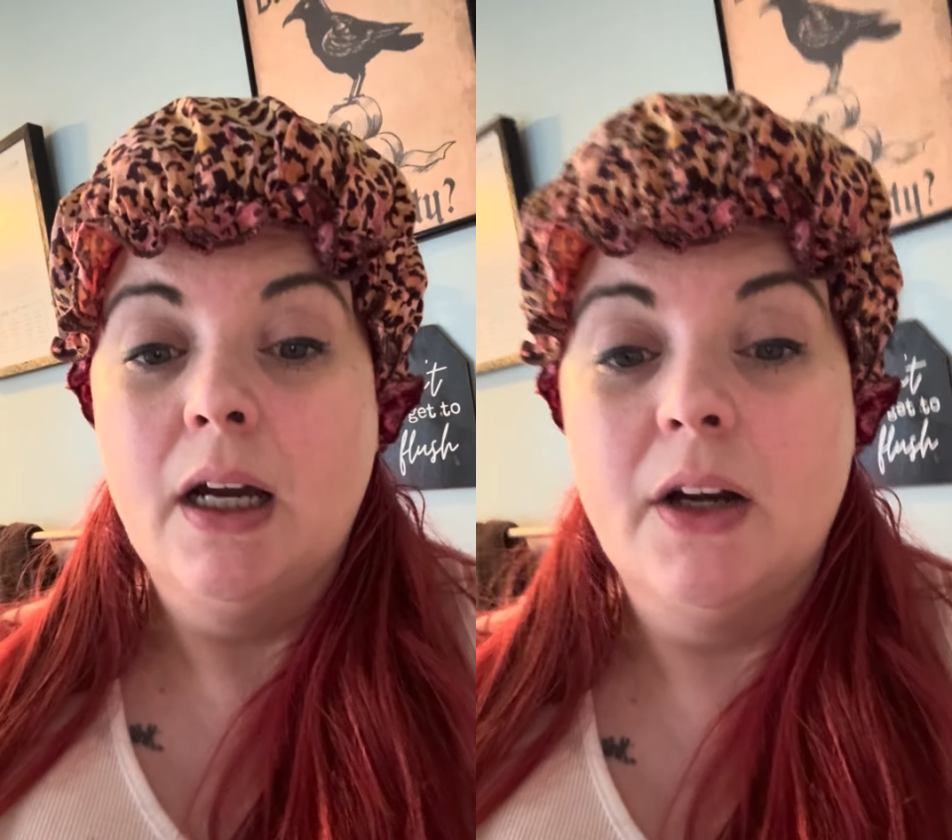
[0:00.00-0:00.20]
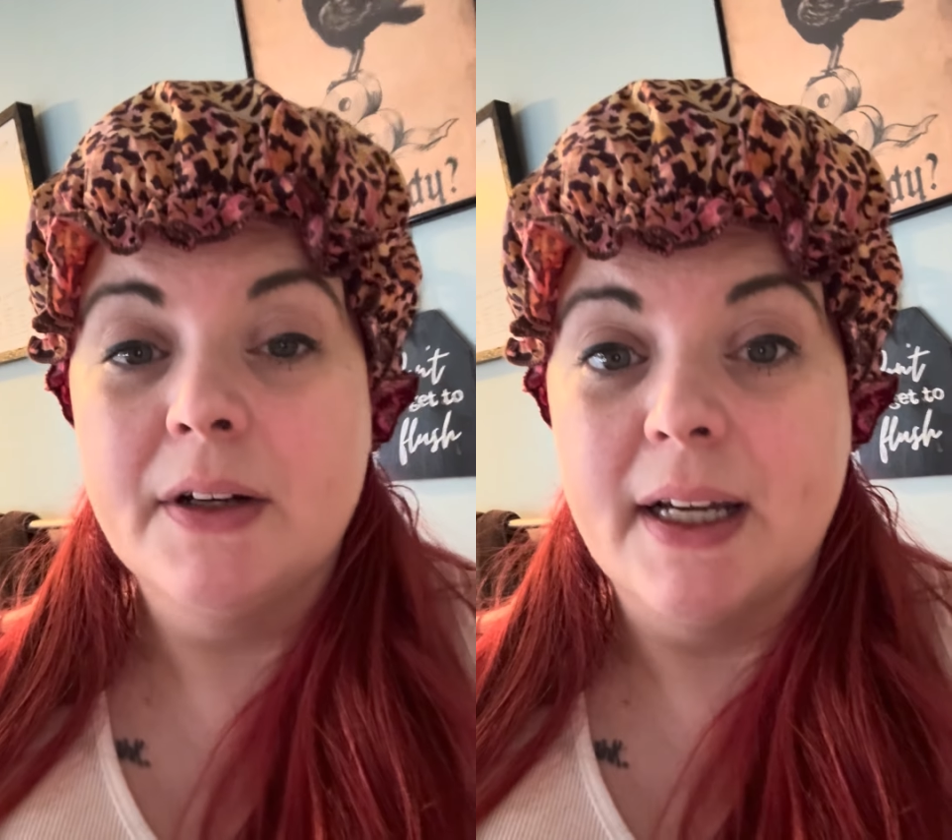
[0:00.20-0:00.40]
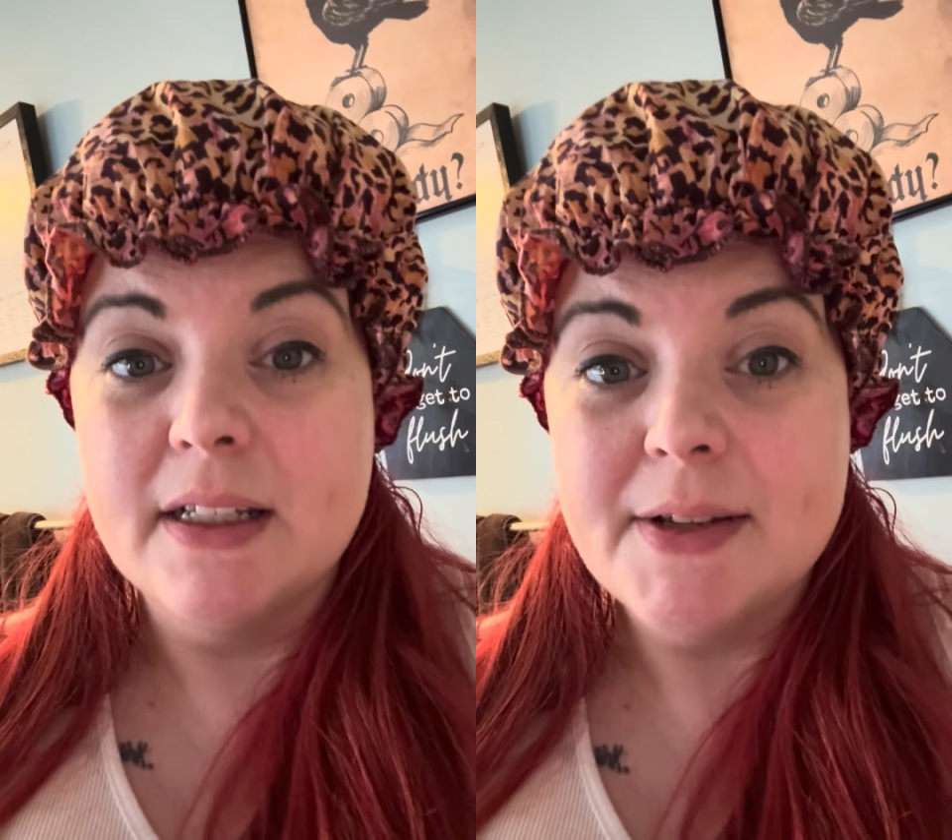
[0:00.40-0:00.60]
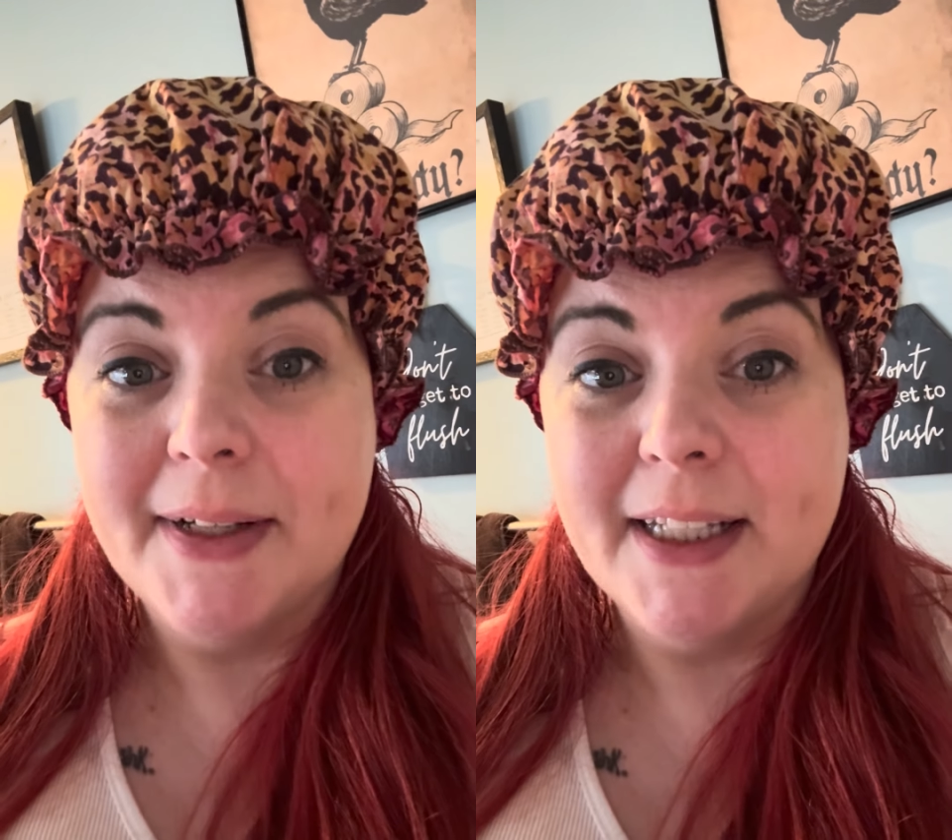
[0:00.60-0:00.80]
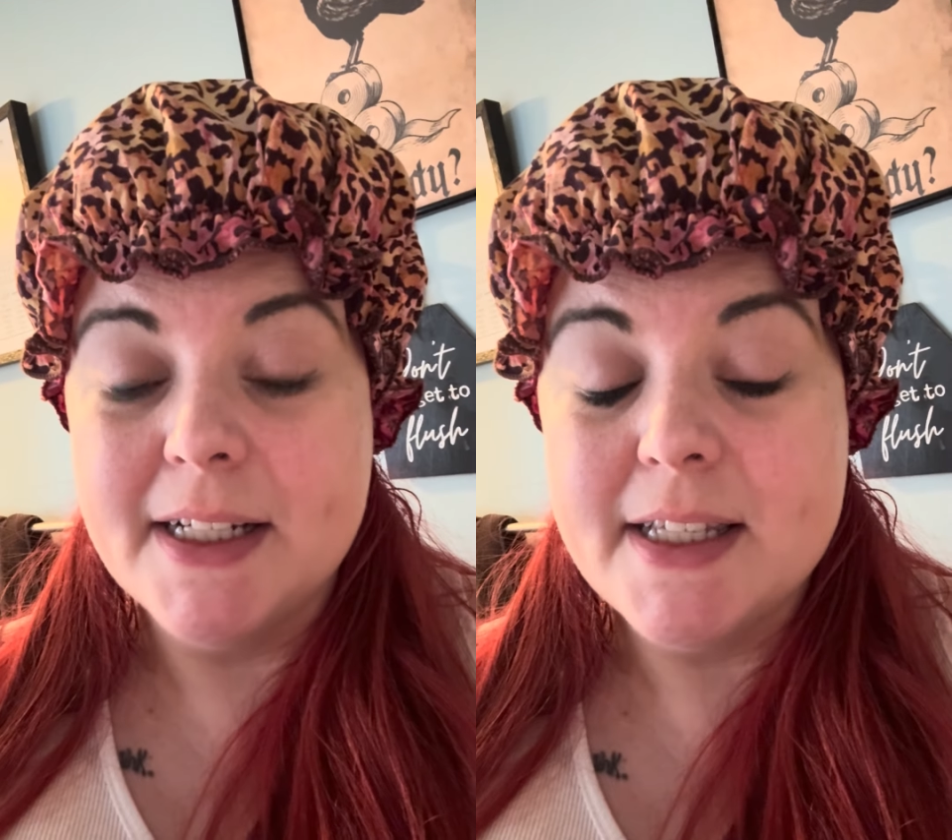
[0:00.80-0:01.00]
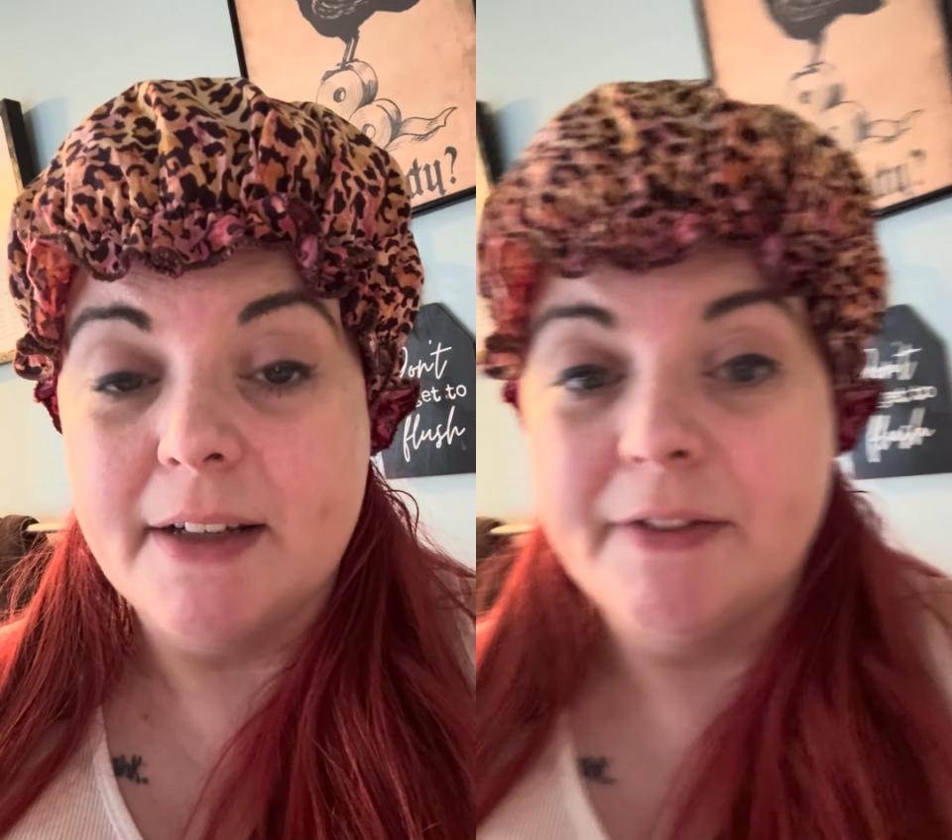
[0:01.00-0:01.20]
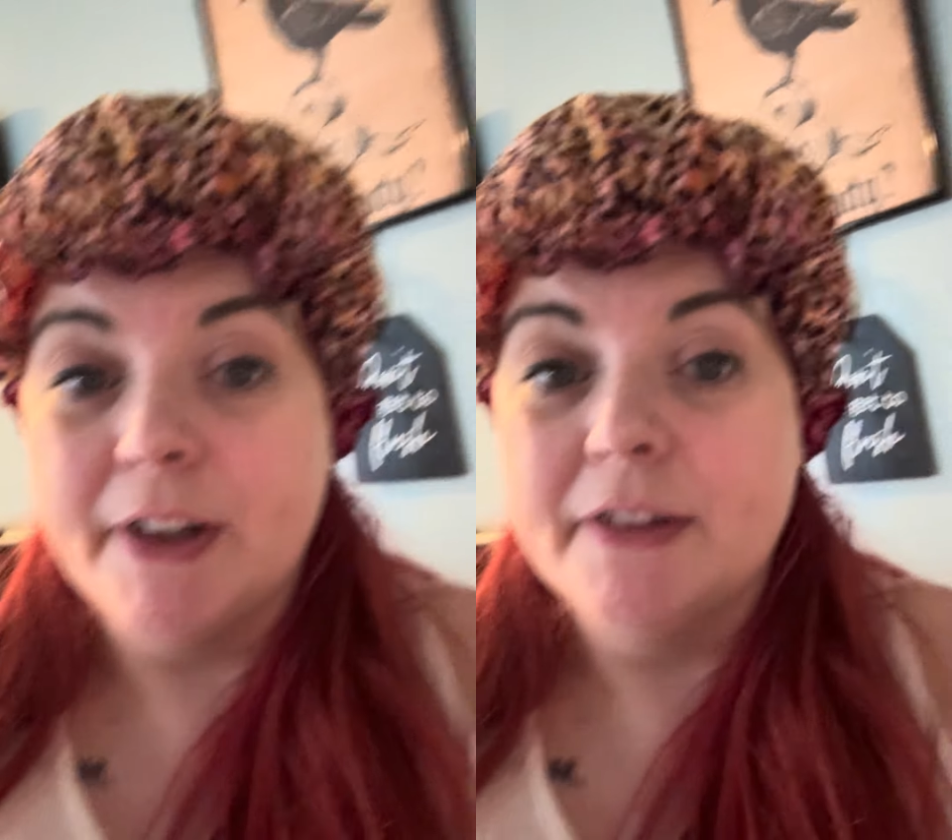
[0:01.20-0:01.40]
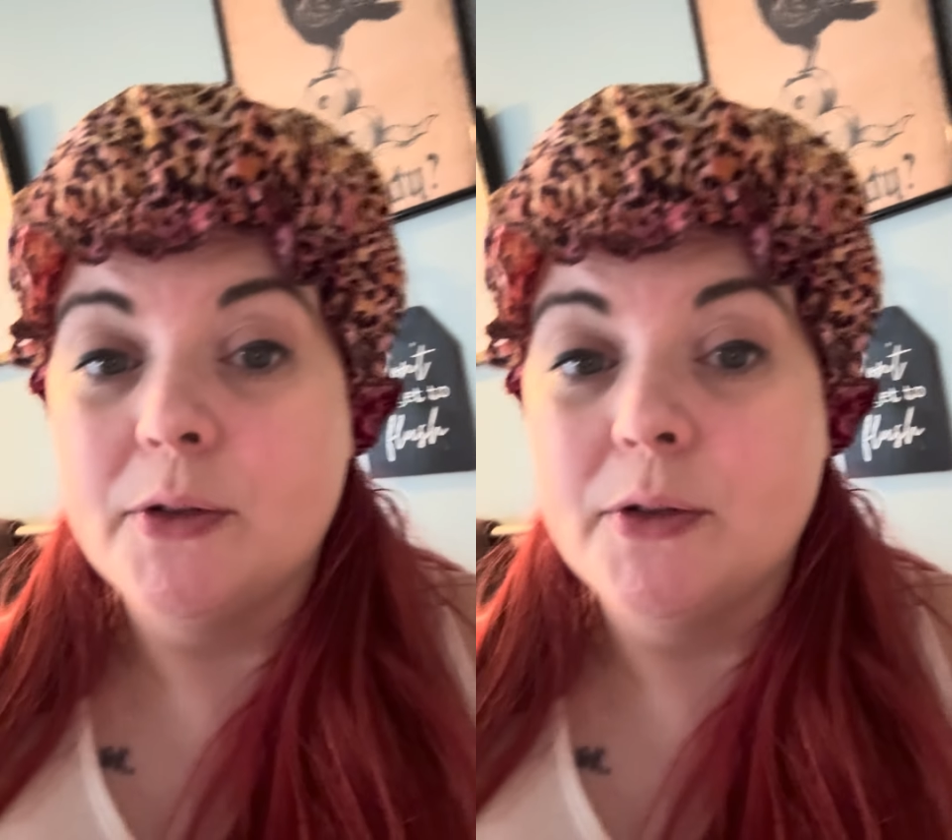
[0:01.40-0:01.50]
Okay, so I let it sit for